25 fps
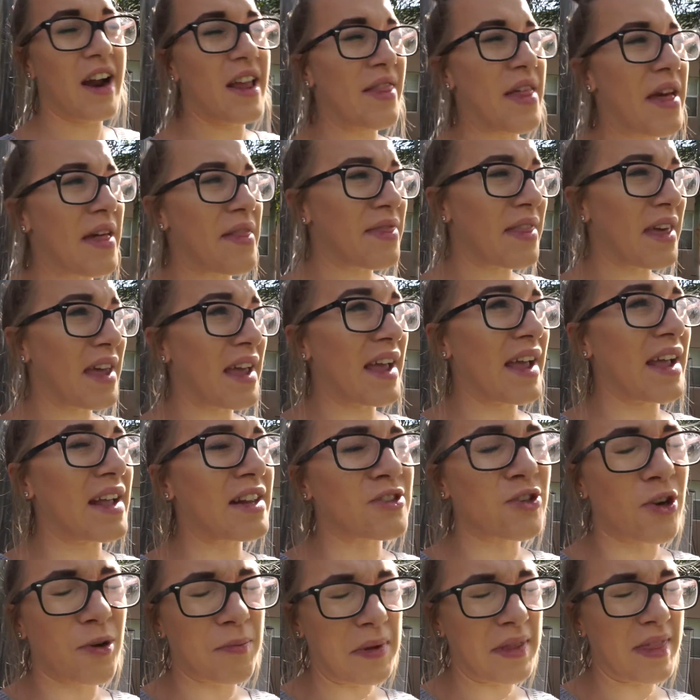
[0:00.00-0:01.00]
and then they
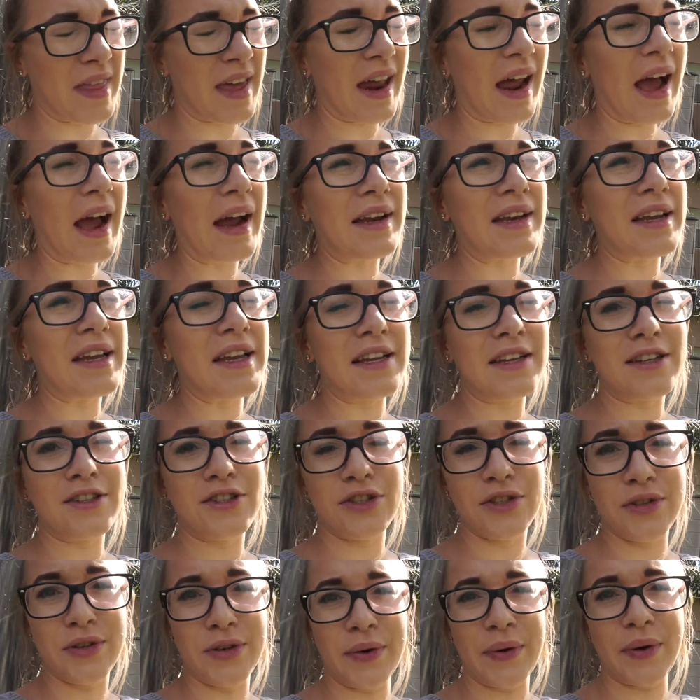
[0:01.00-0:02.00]
told me that I needed
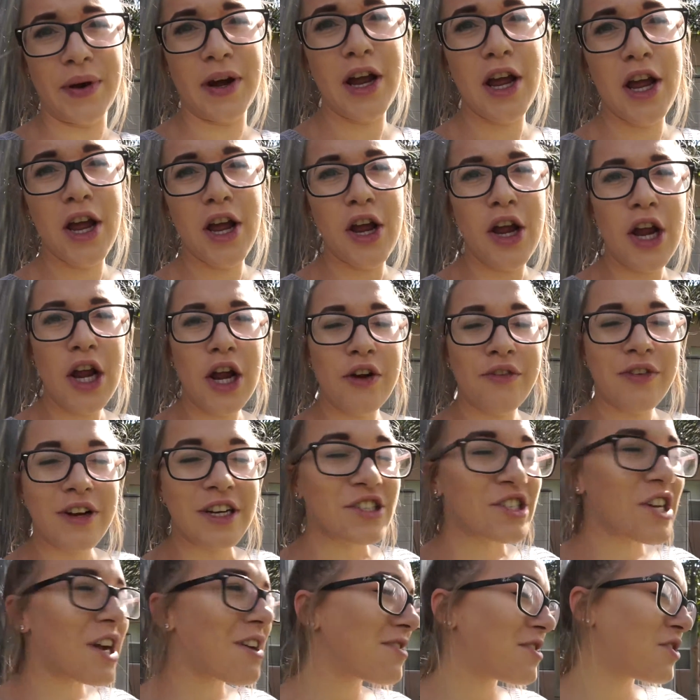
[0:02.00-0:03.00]
to
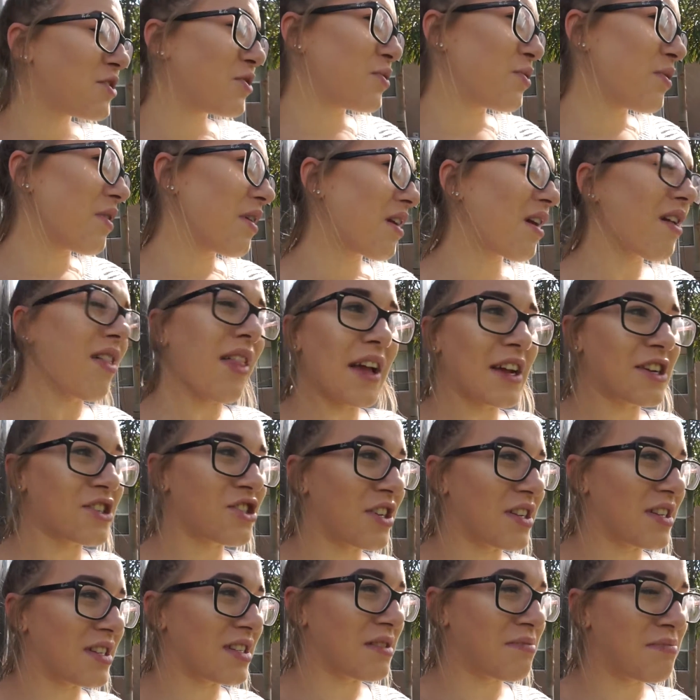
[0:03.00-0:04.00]
reach out to
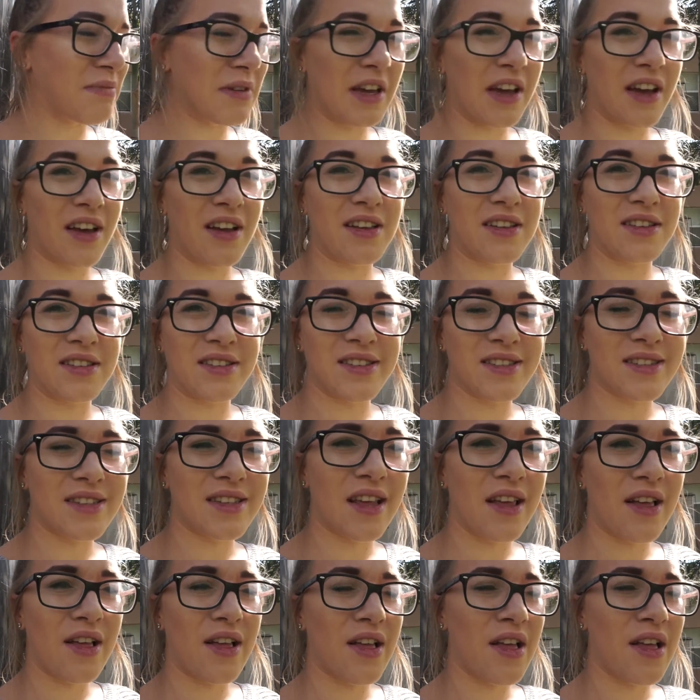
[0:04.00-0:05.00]
collections because,